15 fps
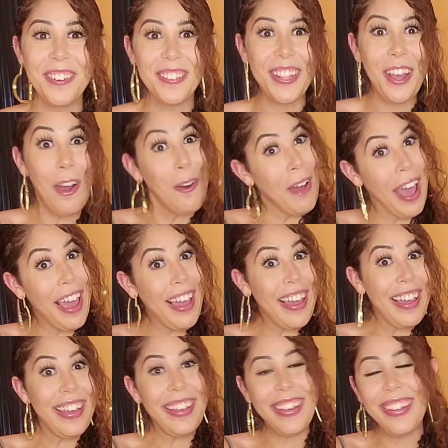And I was like, oh,
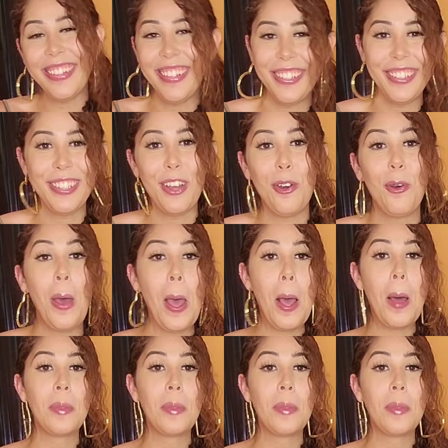hey. And then so